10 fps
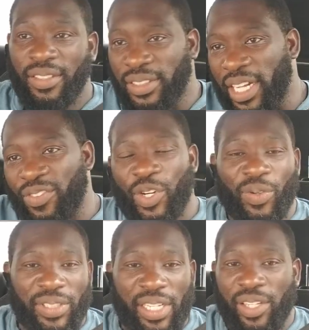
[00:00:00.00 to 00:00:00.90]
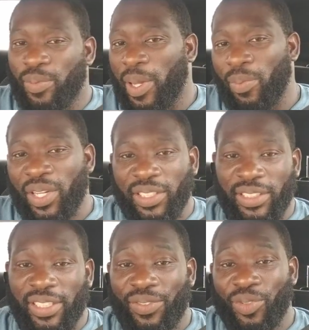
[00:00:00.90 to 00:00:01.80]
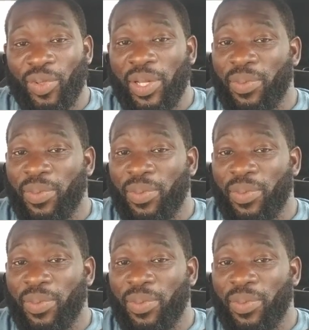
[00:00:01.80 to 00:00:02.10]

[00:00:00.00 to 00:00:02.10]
I've always handled my business a different way.